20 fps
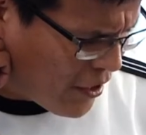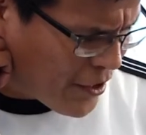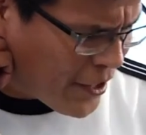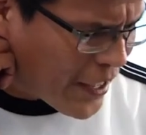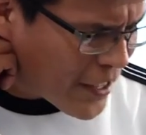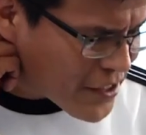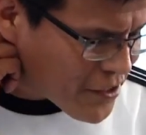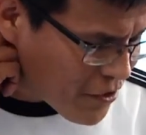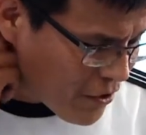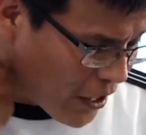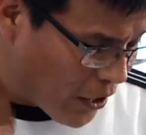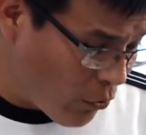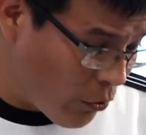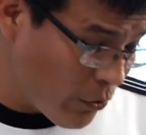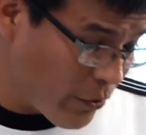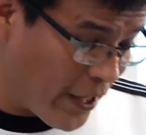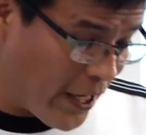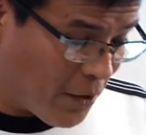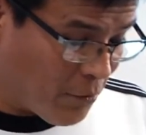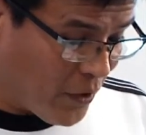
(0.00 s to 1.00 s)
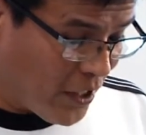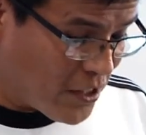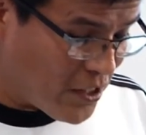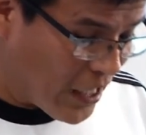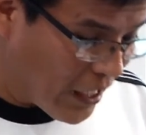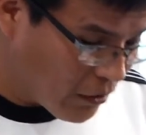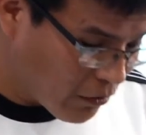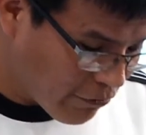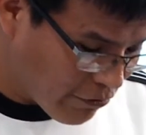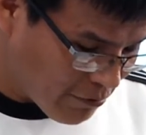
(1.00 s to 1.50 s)
Yes, sir, I won't hang my
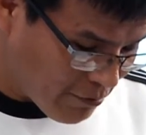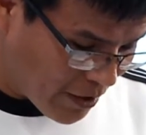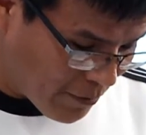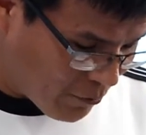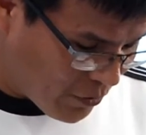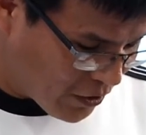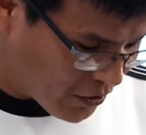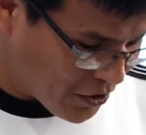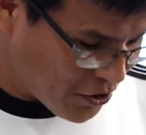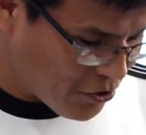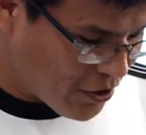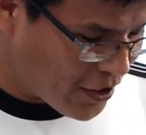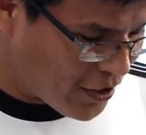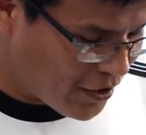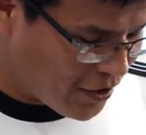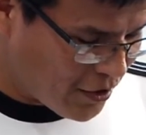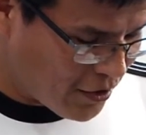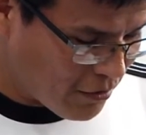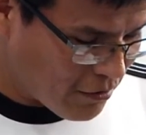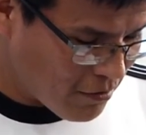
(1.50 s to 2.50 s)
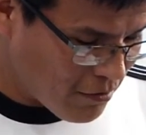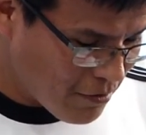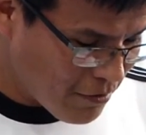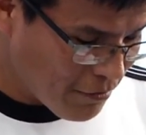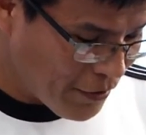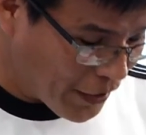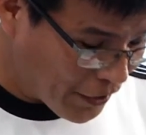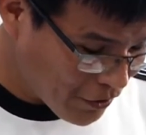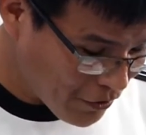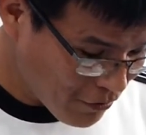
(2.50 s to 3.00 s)
towel over my bunga dry again.
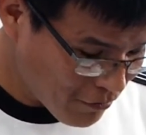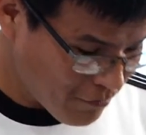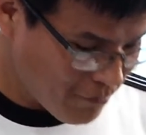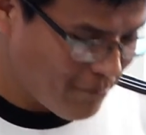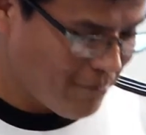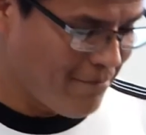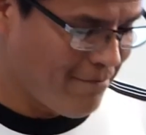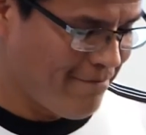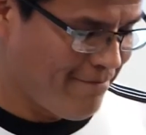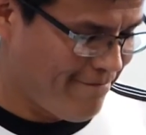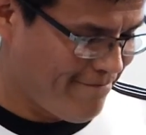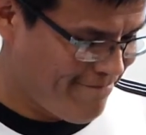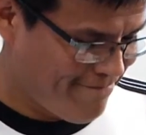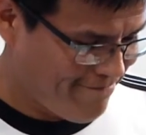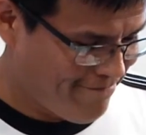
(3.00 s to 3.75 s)
Thank you.